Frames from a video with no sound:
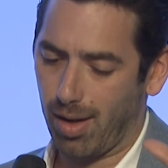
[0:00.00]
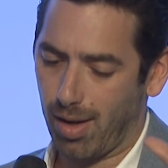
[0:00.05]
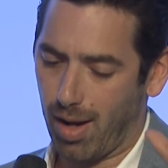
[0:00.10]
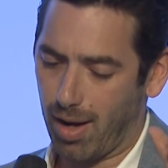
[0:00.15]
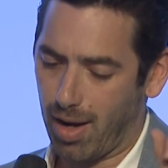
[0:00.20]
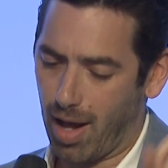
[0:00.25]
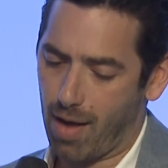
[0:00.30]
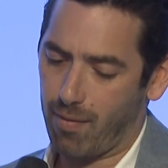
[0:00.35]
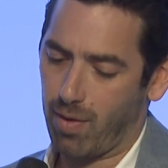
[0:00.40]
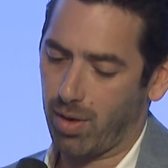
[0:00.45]

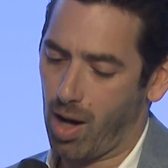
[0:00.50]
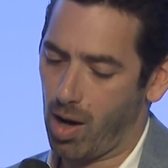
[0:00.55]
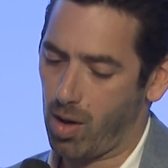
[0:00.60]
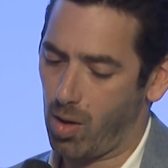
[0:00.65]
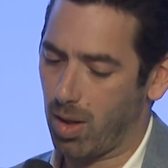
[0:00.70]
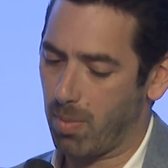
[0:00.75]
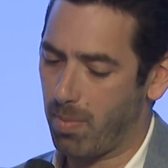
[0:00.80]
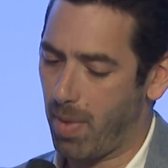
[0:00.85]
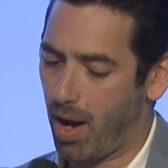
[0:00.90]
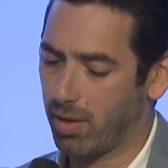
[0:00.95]
and having not
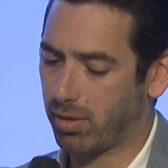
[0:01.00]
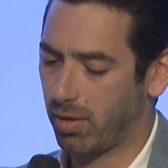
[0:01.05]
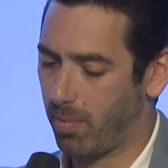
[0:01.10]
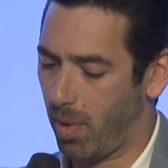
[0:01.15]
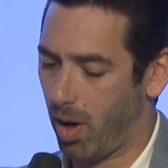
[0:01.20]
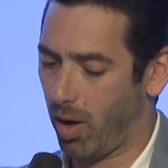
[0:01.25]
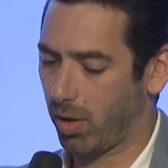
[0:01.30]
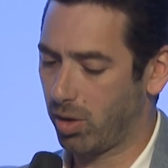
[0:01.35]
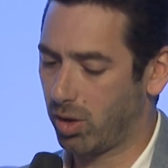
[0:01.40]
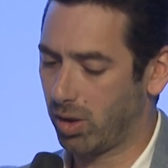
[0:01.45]
only massive
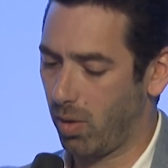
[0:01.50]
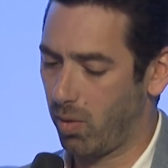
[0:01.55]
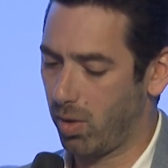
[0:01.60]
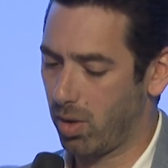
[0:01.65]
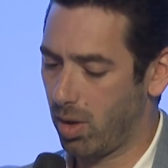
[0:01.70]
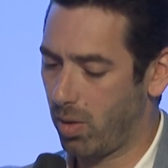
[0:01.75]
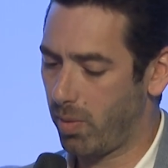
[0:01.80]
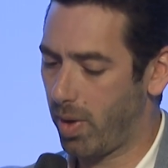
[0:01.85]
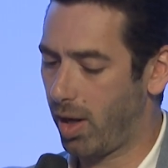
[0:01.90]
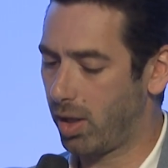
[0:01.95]
market share in the
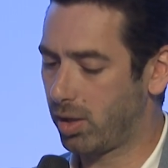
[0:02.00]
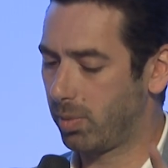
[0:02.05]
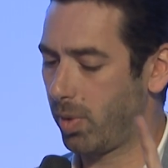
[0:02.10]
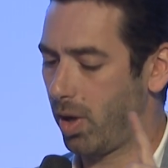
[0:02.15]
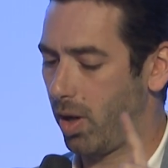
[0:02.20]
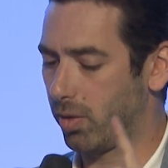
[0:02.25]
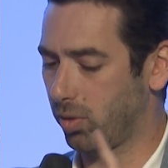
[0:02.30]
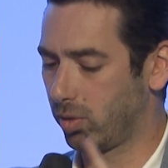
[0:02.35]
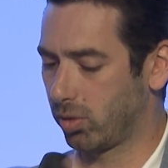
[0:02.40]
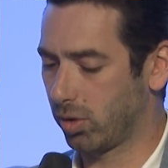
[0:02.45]
US, but
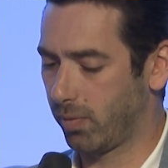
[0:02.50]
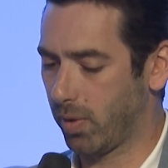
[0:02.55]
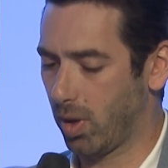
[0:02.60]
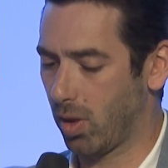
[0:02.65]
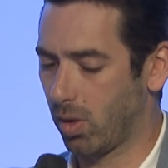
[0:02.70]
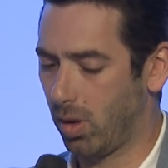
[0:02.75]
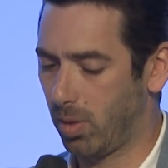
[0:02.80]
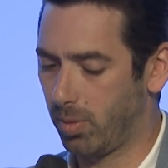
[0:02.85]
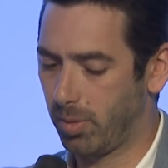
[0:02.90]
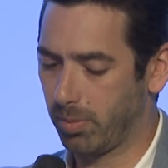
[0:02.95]
also serving our
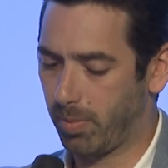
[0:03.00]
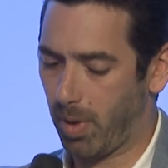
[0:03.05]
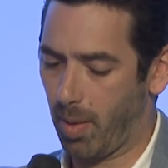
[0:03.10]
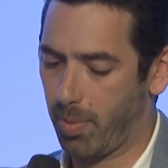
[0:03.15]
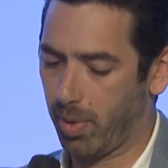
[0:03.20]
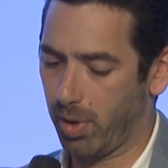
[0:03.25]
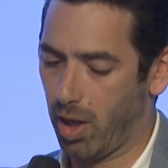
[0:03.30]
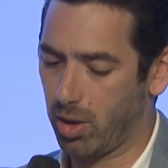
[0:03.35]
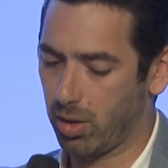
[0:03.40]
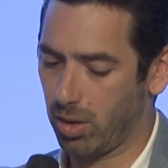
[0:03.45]
global
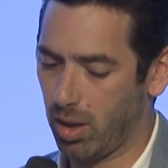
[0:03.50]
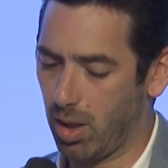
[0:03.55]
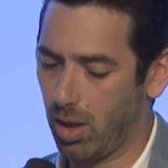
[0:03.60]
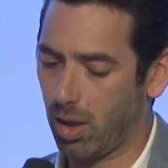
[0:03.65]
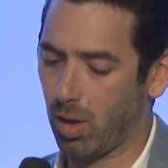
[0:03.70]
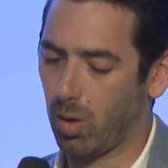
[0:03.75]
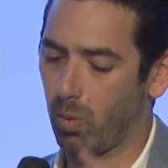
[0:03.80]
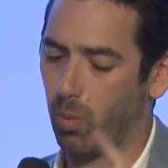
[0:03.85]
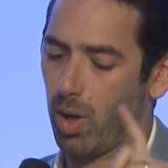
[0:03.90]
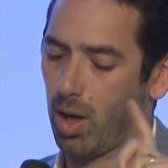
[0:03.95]
population
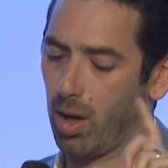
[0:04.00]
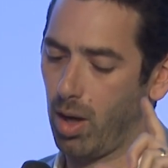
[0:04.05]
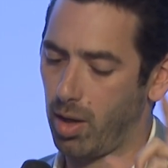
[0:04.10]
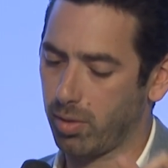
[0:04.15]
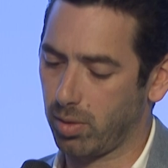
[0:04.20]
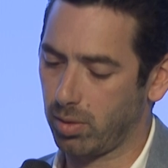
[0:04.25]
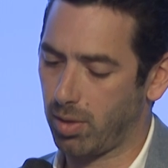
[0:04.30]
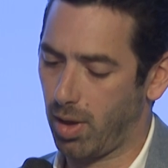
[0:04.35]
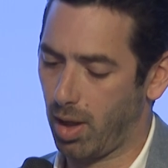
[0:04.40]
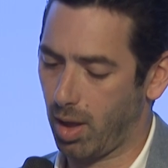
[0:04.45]
here. We can
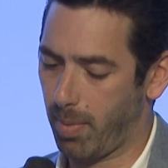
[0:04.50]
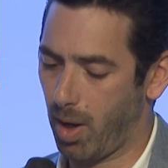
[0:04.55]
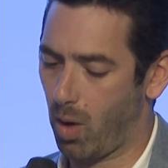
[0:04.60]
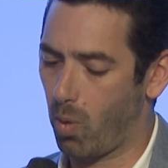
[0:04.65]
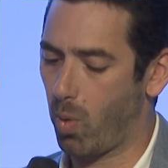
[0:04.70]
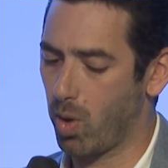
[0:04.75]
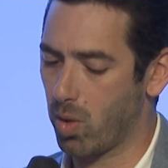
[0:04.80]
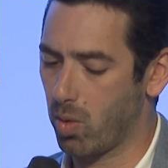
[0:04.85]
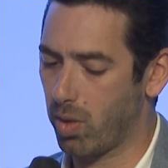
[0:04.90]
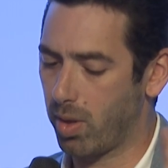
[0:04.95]
also talk about
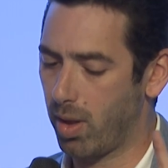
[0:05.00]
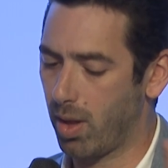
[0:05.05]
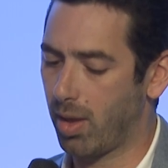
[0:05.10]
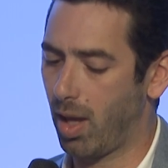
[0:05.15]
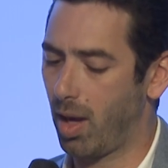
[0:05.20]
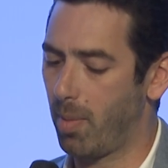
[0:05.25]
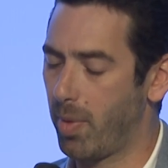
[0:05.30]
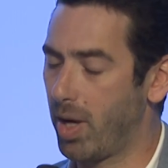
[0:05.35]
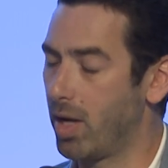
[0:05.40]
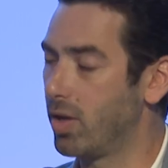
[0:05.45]
what you think
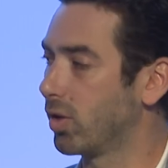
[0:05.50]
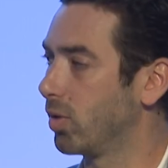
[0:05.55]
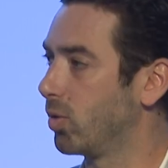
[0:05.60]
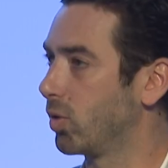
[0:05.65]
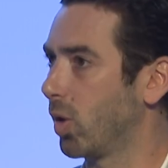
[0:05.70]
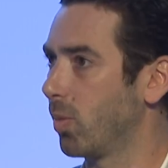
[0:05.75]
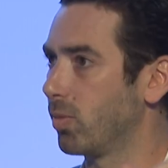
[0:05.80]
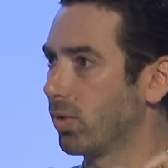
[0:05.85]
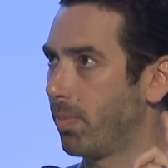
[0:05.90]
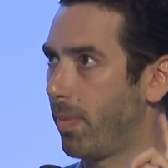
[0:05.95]
that means in
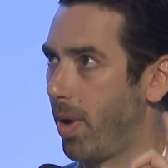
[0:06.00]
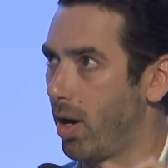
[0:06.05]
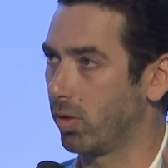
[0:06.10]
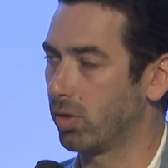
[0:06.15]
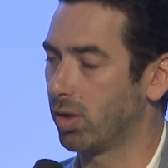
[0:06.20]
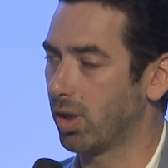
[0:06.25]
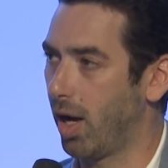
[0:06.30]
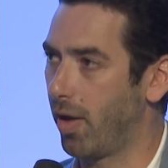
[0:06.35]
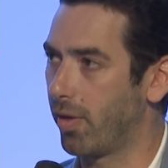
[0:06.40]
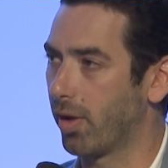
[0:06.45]
terms of better
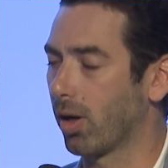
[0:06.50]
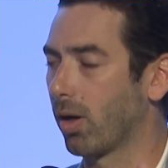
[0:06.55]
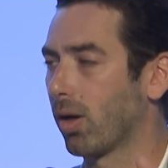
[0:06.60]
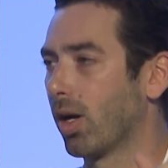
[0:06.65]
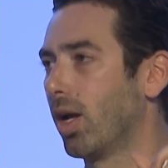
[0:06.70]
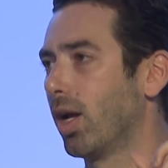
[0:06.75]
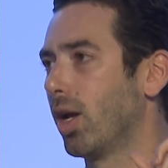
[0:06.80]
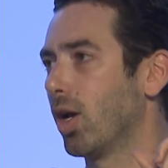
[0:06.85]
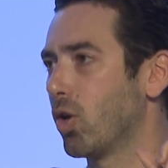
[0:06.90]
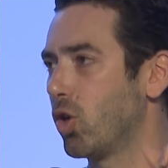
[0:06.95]
together,
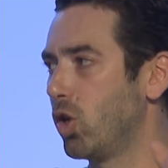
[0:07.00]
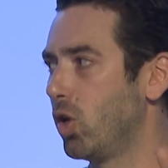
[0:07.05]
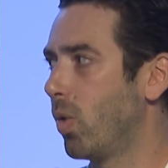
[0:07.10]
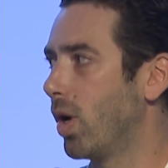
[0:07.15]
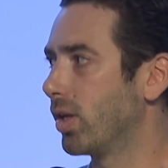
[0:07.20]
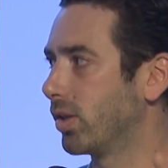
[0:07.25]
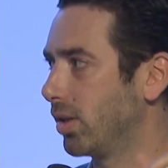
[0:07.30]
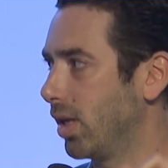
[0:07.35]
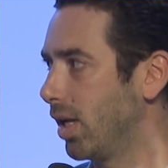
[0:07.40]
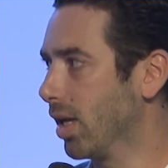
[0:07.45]

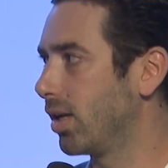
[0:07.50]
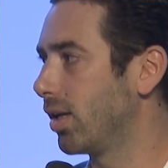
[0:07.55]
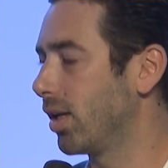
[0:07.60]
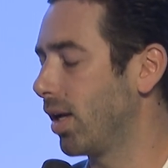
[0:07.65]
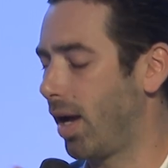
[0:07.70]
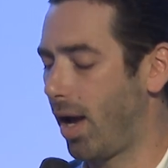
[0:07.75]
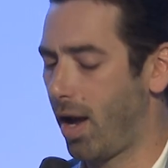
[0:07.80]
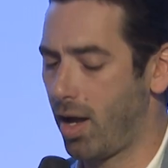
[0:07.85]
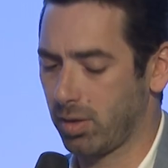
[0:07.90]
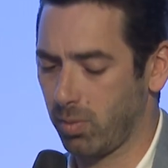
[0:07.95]
US and
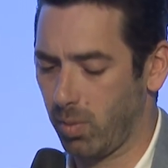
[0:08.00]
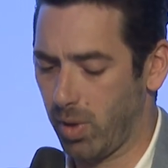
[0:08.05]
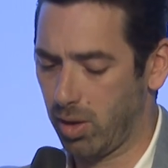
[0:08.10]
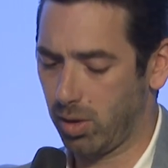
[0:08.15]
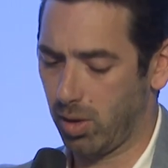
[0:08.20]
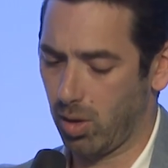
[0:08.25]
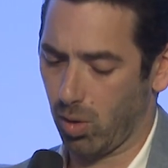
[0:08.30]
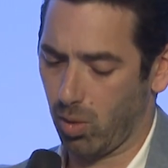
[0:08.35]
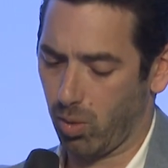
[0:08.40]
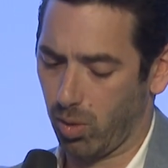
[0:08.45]
India, as it relates
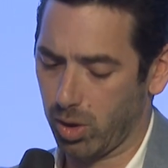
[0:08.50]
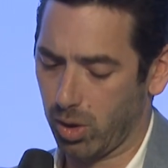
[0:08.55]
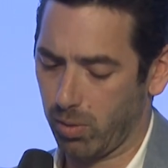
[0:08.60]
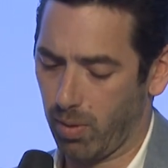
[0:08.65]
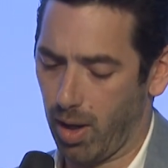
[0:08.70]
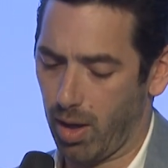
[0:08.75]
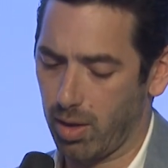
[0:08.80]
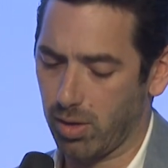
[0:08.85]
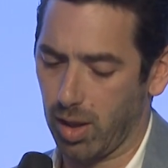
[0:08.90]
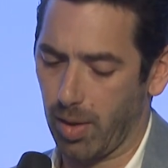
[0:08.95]
to your core
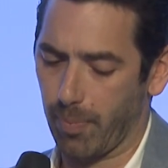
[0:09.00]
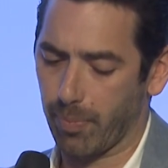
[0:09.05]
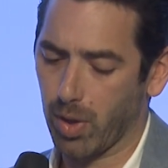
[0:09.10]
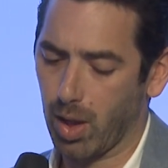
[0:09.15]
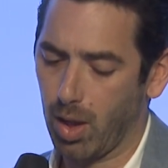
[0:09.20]
strategy.